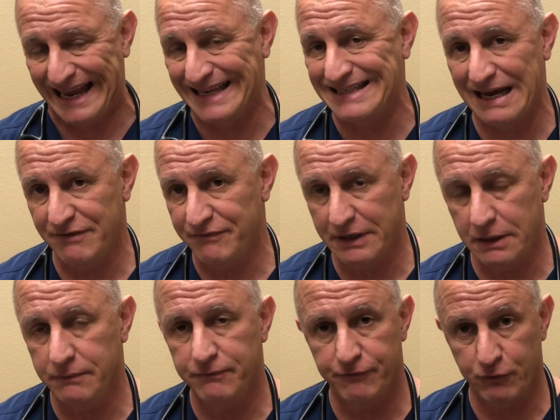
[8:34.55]

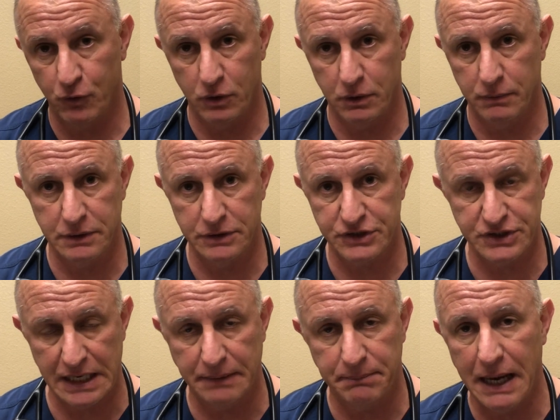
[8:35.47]
antivenom for
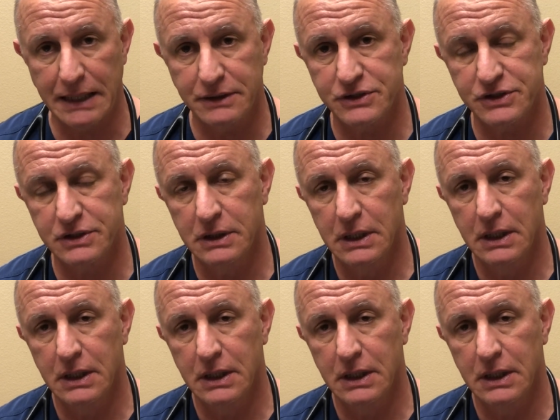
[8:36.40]
snake bites.